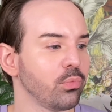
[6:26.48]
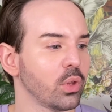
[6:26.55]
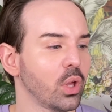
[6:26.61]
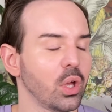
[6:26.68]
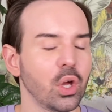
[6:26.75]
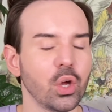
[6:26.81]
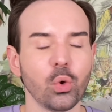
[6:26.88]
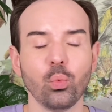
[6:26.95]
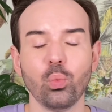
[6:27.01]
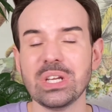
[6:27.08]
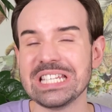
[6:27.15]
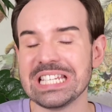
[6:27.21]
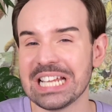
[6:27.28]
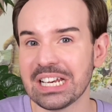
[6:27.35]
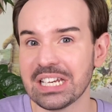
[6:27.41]

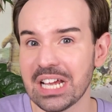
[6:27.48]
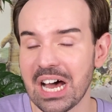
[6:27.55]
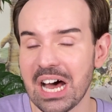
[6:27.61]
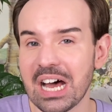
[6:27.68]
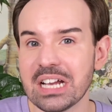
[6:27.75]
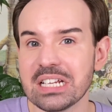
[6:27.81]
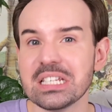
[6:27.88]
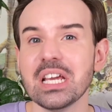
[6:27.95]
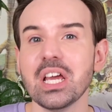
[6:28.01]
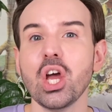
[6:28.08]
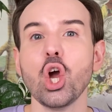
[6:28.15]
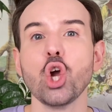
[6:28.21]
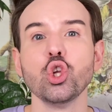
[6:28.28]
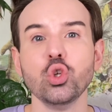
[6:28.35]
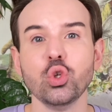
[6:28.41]
retinaldehyde.
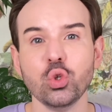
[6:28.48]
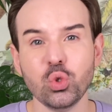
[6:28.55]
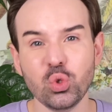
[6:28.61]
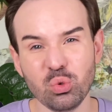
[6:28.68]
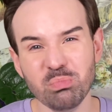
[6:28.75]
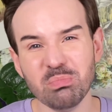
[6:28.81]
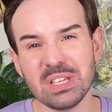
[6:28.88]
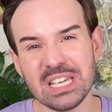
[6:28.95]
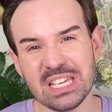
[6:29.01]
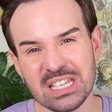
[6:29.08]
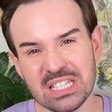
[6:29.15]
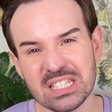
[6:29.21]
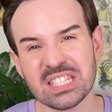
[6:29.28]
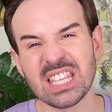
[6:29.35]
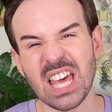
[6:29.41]
It
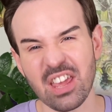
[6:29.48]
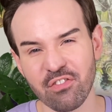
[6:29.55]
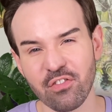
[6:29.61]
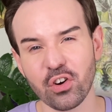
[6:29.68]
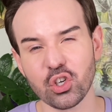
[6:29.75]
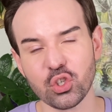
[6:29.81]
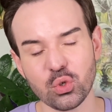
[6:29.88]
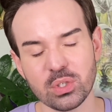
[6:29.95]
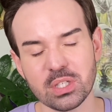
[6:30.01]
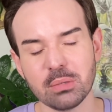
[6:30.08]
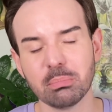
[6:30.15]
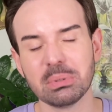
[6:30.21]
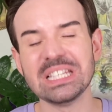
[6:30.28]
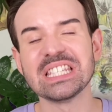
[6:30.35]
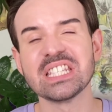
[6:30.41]
is safer to
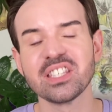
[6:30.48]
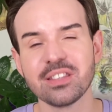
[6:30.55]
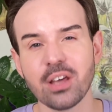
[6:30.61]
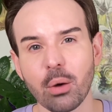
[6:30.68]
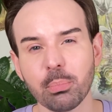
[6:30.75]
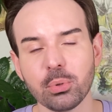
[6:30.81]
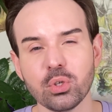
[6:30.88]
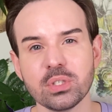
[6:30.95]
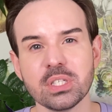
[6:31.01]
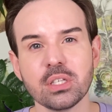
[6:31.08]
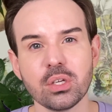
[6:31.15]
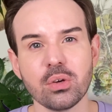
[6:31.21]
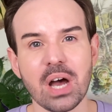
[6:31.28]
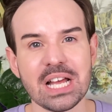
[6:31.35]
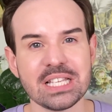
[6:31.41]
simply stop using
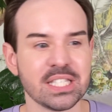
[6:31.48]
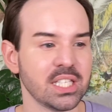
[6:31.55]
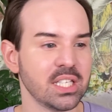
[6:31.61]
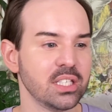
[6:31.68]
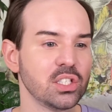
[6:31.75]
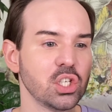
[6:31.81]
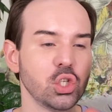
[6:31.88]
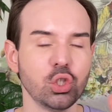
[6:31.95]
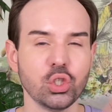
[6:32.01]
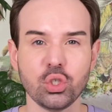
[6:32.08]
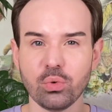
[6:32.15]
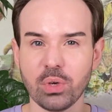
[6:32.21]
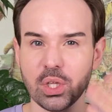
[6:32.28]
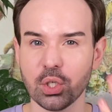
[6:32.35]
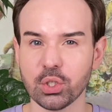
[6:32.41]
your acid
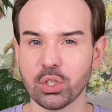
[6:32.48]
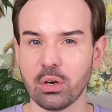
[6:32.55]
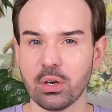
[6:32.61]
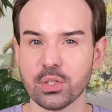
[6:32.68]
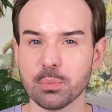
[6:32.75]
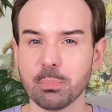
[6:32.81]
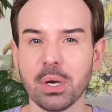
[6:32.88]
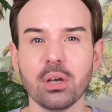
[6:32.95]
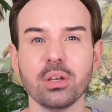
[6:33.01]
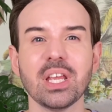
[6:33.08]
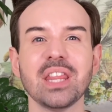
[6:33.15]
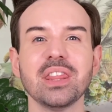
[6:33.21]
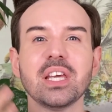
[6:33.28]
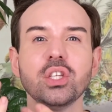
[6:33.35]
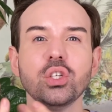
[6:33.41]
during the tolerance period
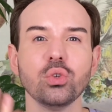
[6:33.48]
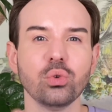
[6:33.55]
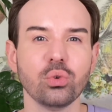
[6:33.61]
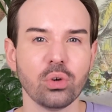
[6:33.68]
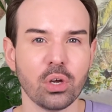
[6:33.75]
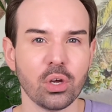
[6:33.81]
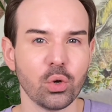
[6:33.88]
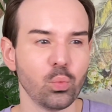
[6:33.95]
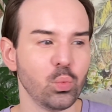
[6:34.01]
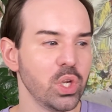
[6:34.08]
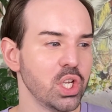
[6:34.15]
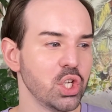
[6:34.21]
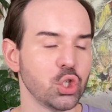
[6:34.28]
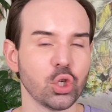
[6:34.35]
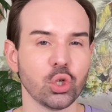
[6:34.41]
and then you
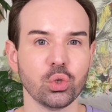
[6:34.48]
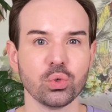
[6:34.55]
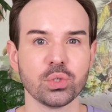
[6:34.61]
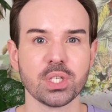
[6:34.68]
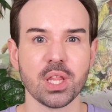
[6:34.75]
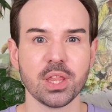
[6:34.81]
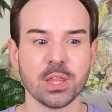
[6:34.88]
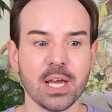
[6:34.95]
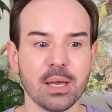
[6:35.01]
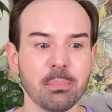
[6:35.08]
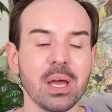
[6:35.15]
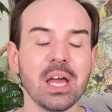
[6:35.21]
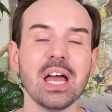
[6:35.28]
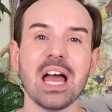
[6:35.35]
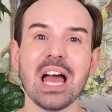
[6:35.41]
reintroduce them.
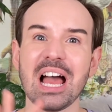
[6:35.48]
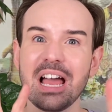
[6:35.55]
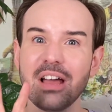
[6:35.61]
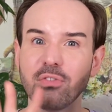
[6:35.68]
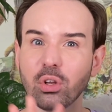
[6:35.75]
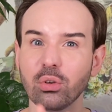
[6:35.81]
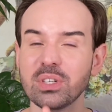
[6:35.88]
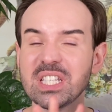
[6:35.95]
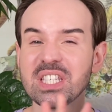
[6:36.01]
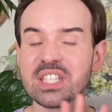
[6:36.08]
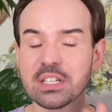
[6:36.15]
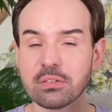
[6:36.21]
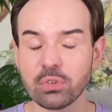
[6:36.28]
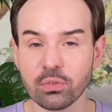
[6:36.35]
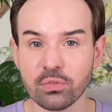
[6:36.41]
I have already
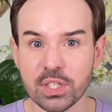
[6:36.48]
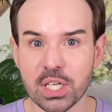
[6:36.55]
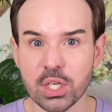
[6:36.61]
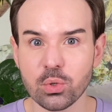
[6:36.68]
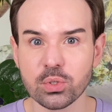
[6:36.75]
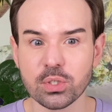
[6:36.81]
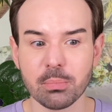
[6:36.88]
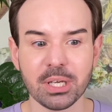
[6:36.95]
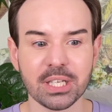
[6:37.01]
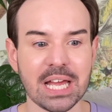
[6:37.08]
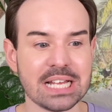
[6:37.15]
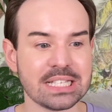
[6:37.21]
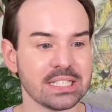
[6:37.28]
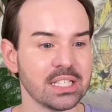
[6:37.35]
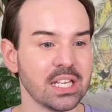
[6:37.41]
several videos about
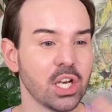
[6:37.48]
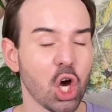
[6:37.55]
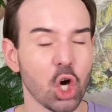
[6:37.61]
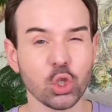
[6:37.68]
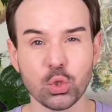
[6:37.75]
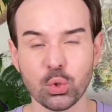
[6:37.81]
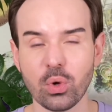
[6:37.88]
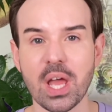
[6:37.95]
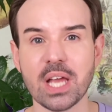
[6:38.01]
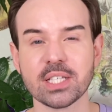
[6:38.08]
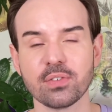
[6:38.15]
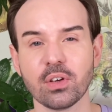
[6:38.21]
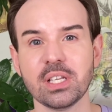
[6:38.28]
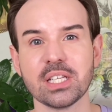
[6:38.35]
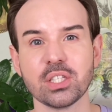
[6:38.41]
acid and how to
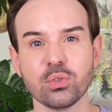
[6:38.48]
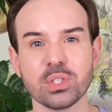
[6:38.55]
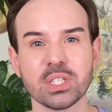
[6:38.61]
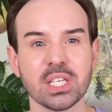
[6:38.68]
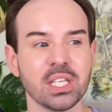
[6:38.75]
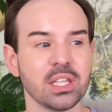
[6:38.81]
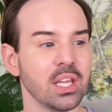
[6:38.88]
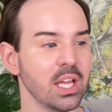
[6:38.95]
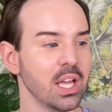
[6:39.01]
exfoliate your skin,